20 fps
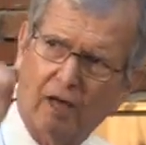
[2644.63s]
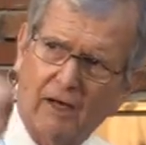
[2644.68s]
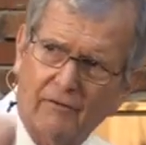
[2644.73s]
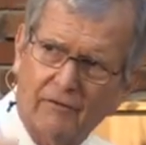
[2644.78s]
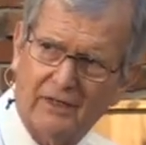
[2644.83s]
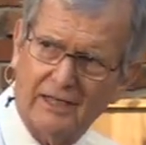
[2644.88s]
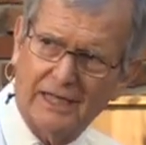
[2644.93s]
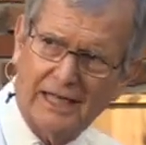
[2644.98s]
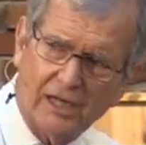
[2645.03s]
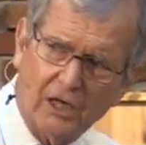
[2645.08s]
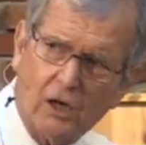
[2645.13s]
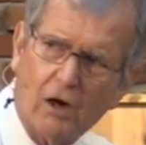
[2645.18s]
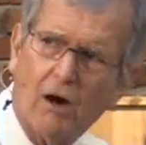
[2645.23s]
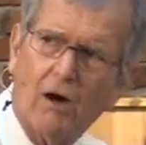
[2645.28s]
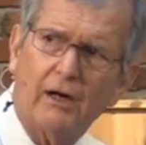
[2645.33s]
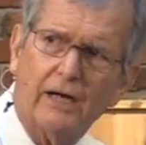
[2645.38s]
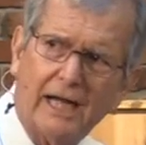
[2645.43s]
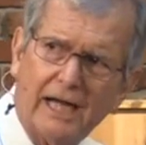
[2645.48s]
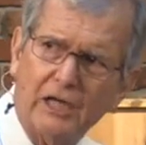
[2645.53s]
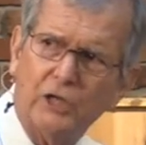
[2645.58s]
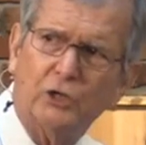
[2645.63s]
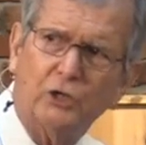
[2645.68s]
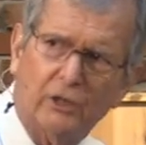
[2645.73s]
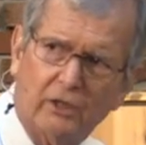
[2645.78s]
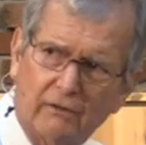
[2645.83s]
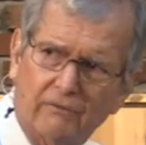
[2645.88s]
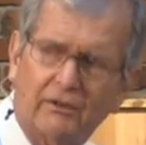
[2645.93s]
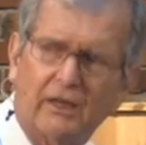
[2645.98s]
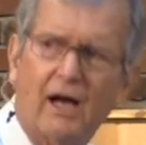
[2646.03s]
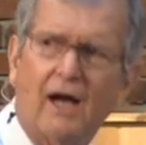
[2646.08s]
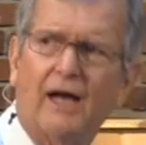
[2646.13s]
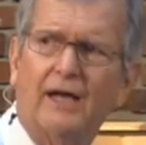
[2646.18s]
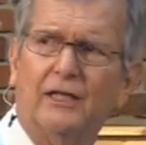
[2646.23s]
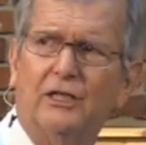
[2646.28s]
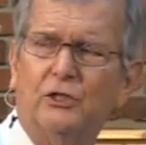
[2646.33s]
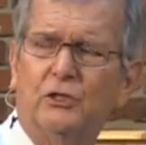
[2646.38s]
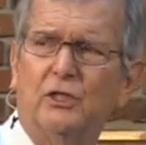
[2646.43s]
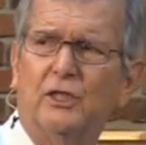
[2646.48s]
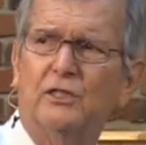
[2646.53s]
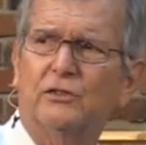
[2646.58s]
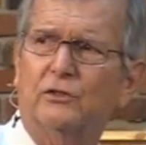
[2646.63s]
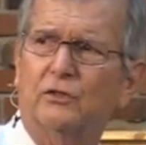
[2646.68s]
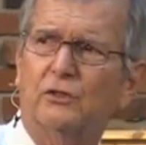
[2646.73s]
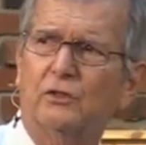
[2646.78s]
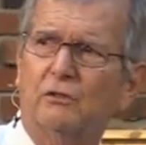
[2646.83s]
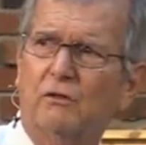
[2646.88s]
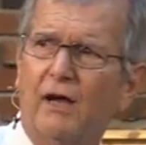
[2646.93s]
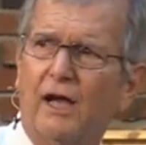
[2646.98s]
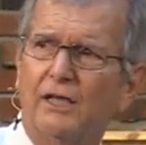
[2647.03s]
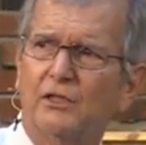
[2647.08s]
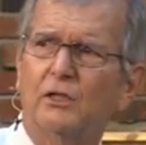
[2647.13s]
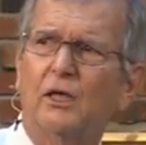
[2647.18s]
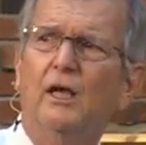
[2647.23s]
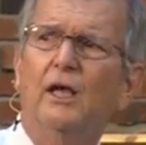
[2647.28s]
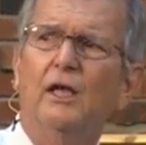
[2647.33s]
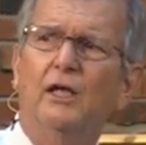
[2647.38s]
of the incarnation of God in Jesus Christ.